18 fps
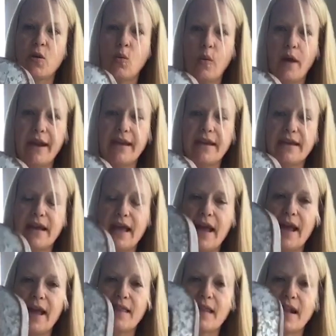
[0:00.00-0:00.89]
wait a
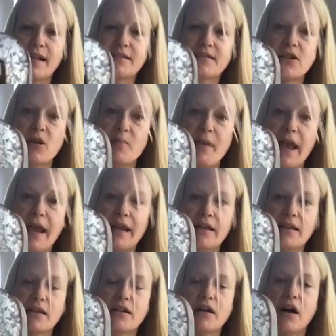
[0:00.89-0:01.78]
day, and then I'd start
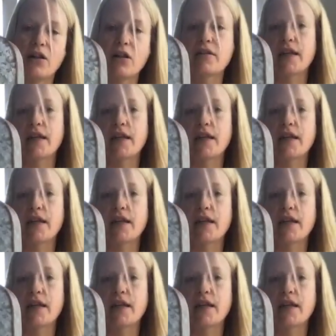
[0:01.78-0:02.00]
painting the color